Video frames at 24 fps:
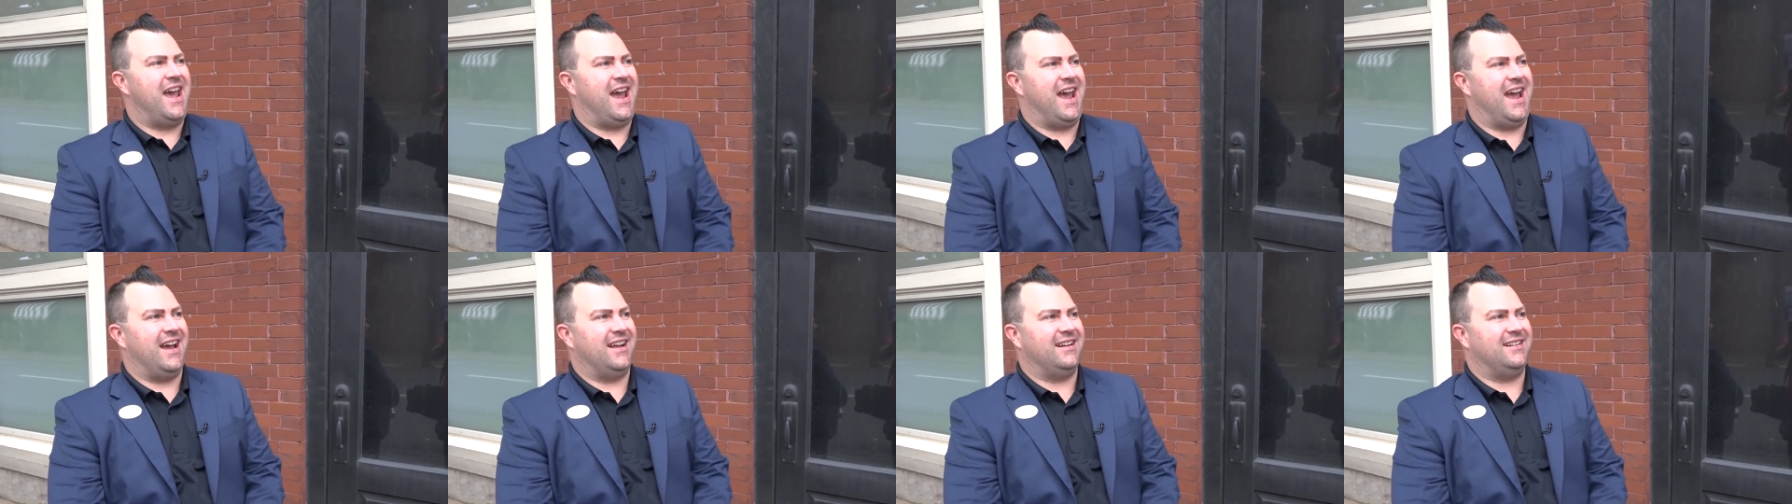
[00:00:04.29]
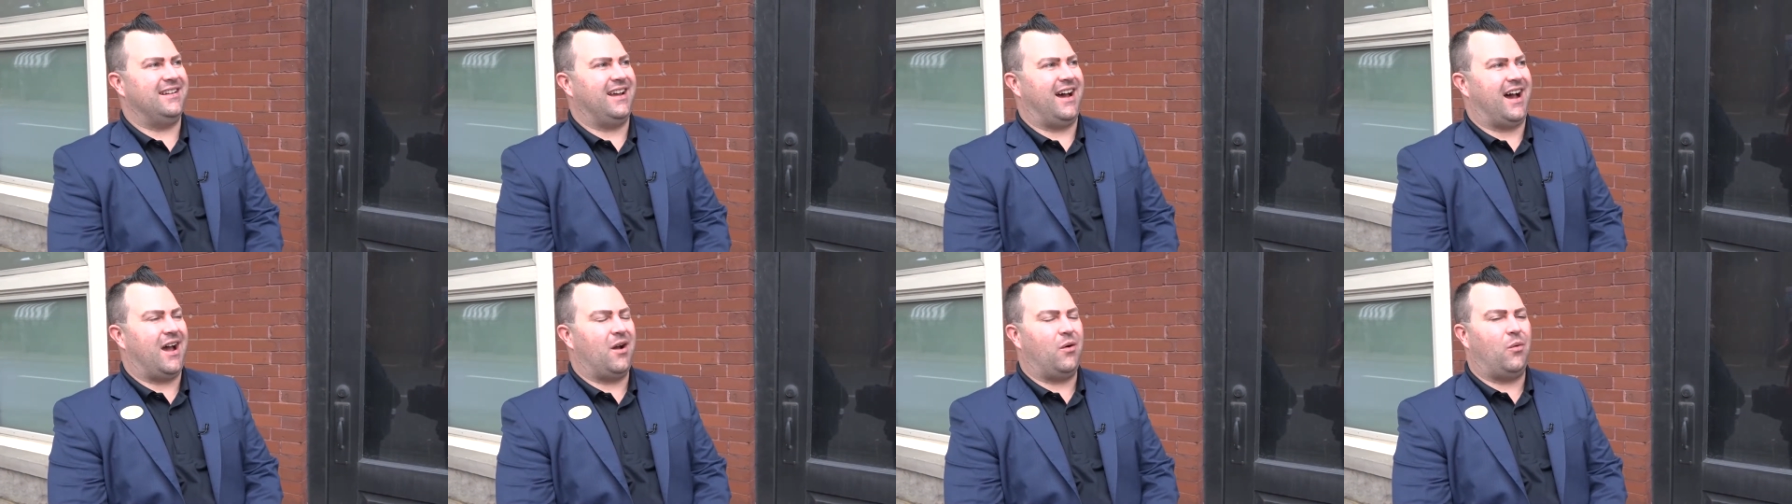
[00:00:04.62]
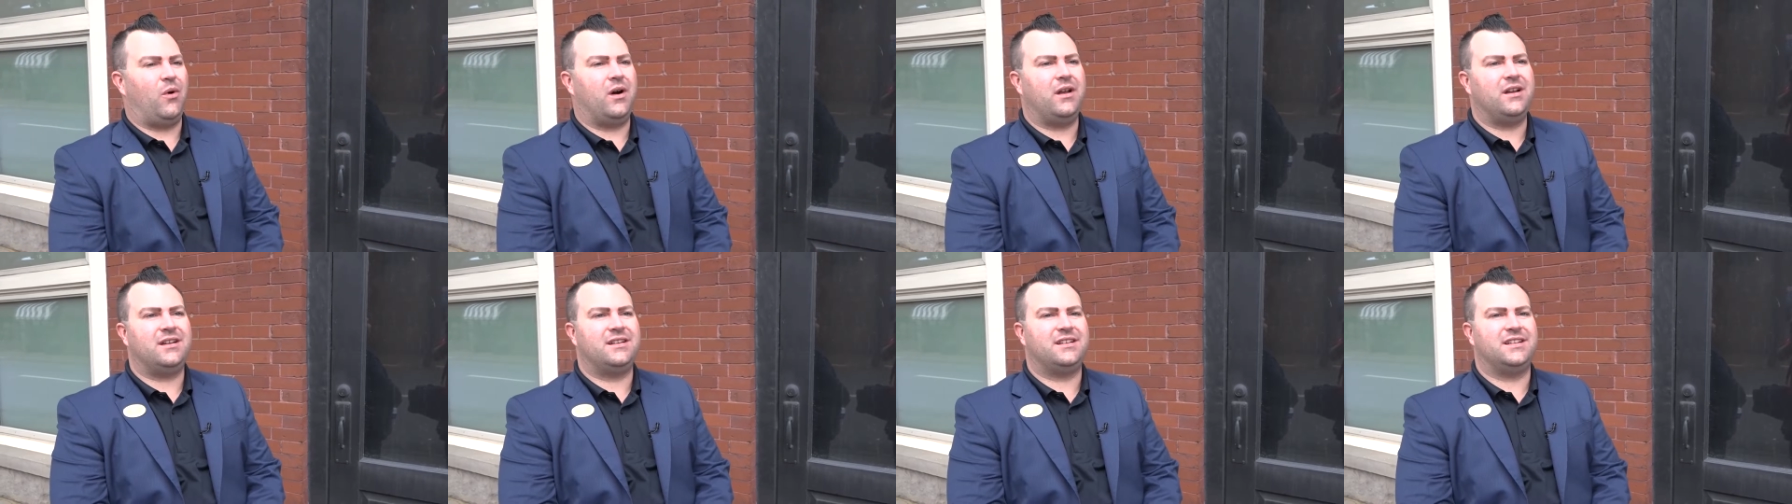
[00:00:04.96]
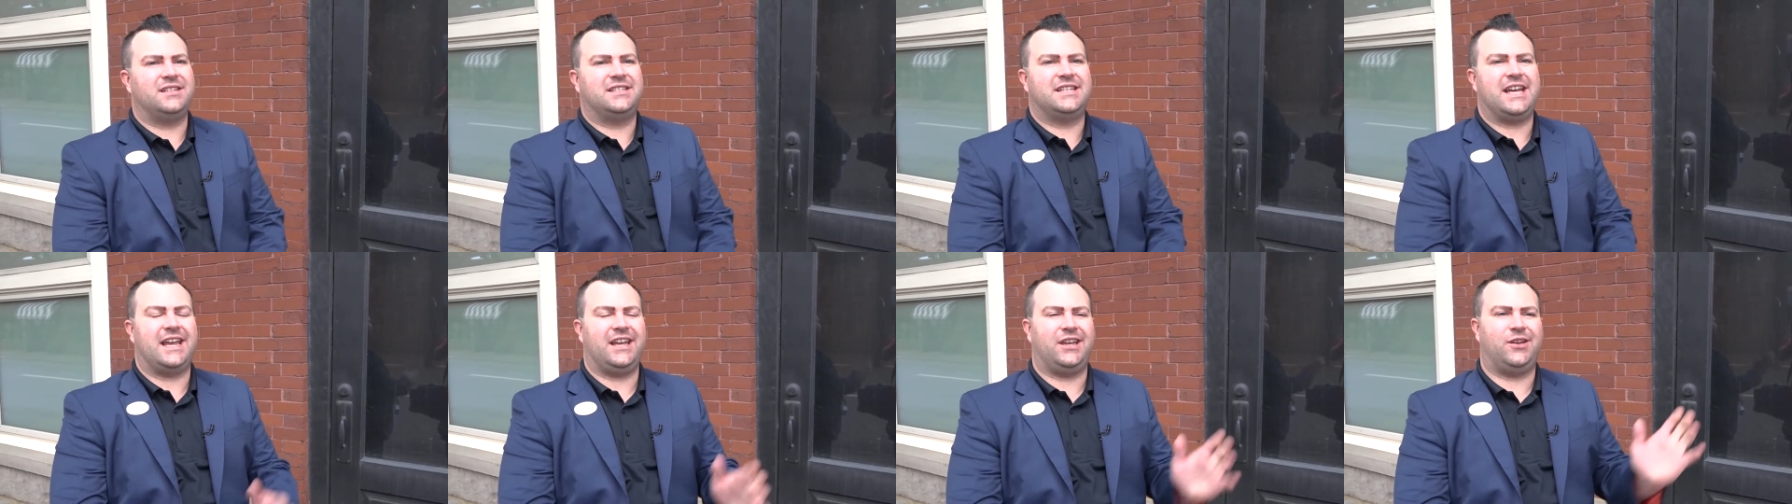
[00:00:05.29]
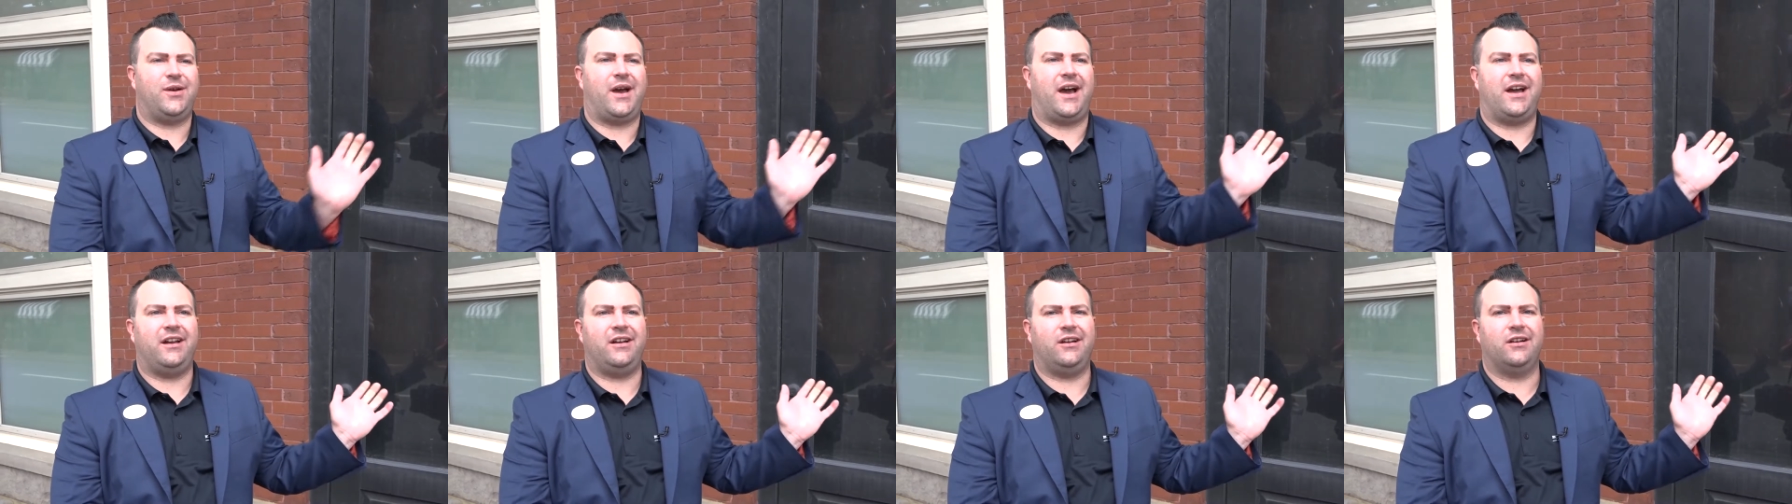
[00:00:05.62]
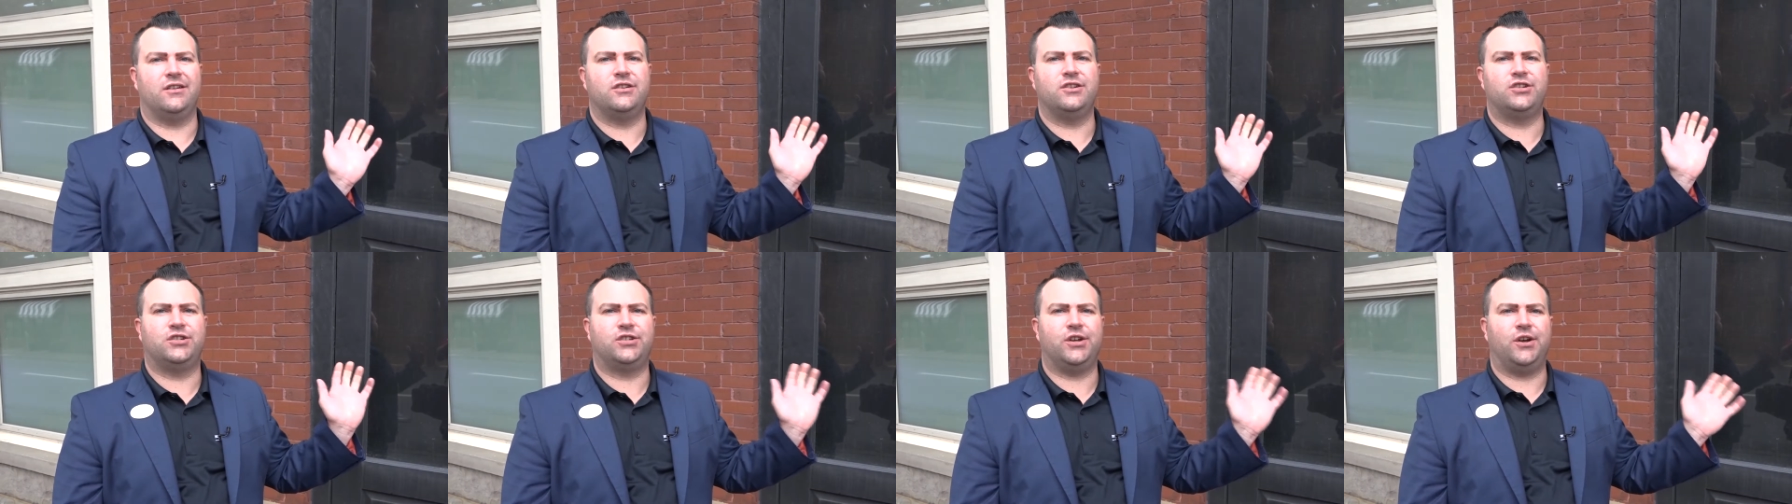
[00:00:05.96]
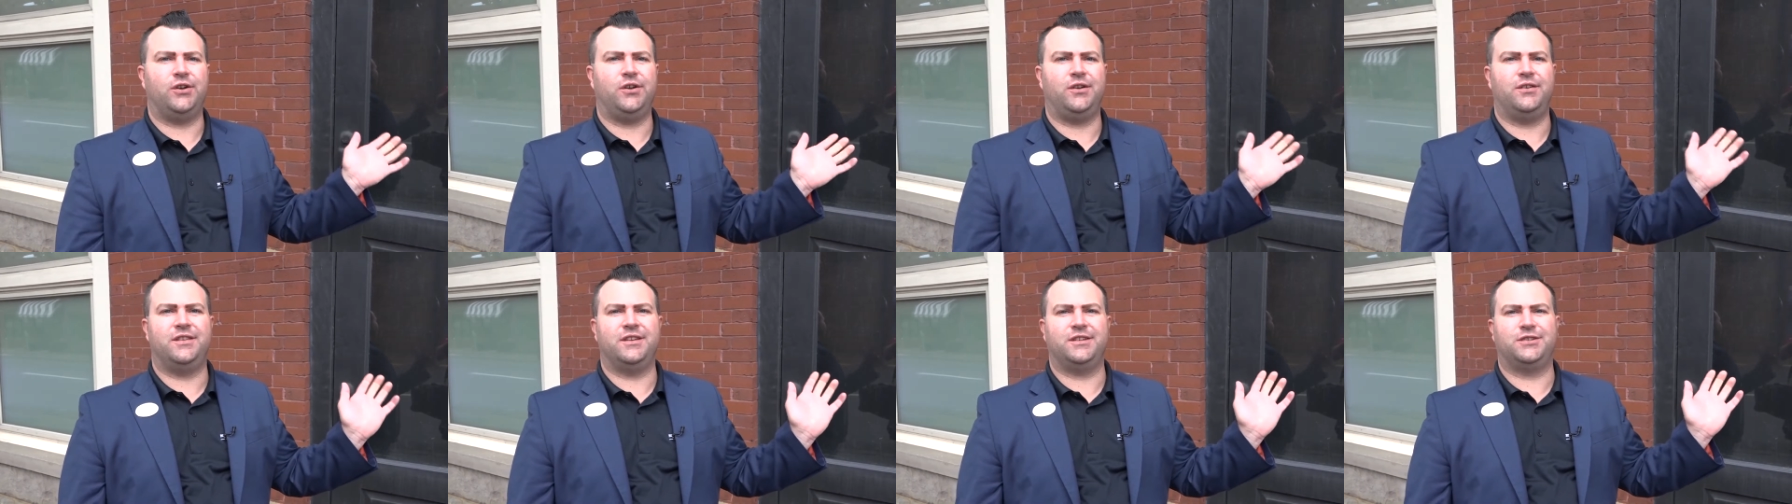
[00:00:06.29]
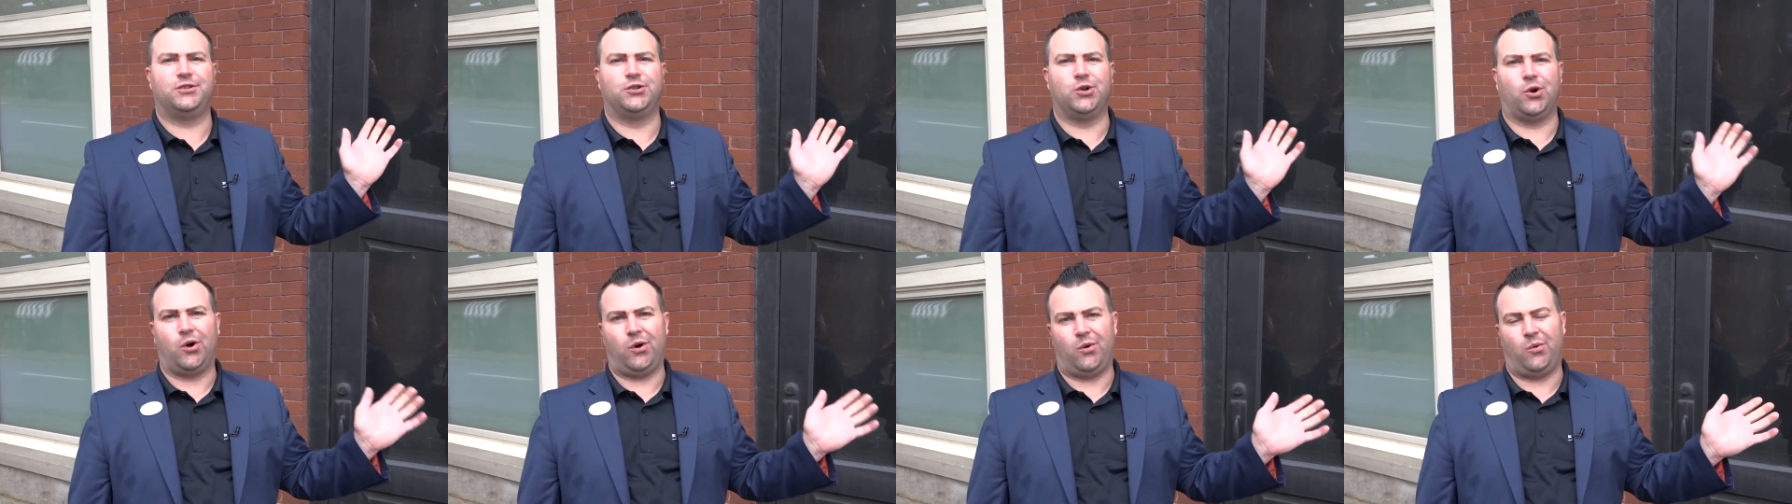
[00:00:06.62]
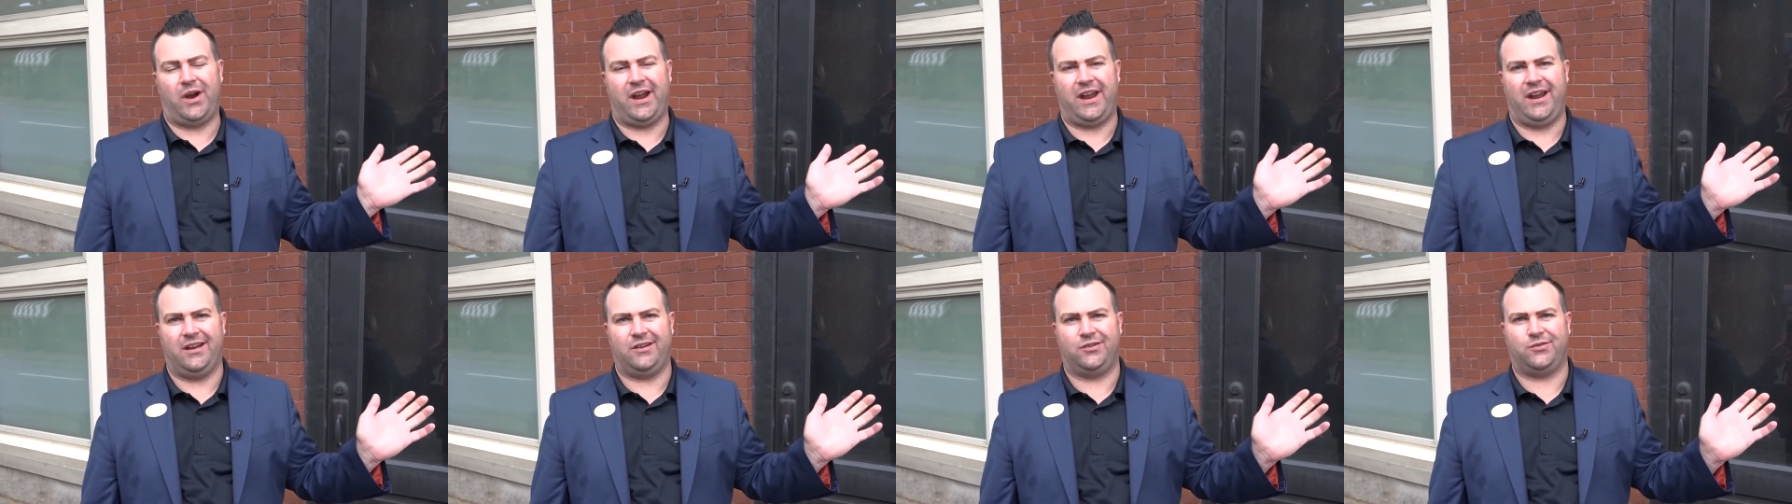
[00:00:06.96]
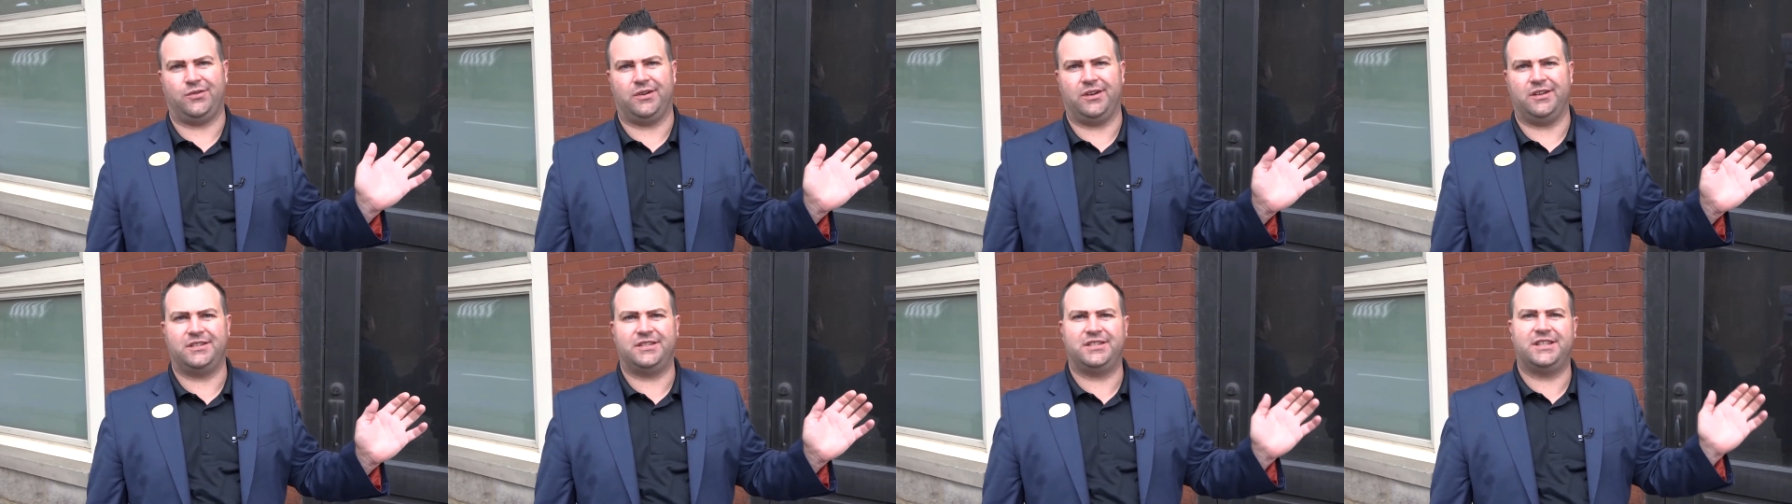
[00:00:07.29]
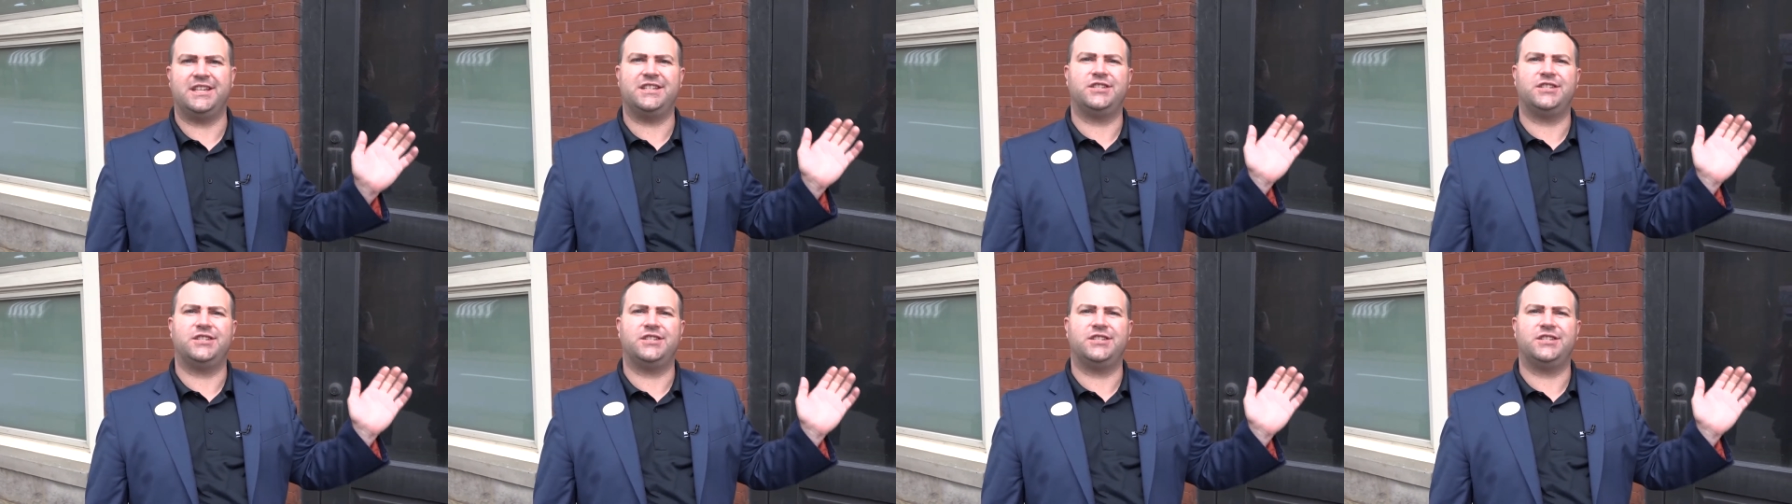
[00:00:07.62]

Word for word: and I wanted to take you out here and show you this doorway entrance.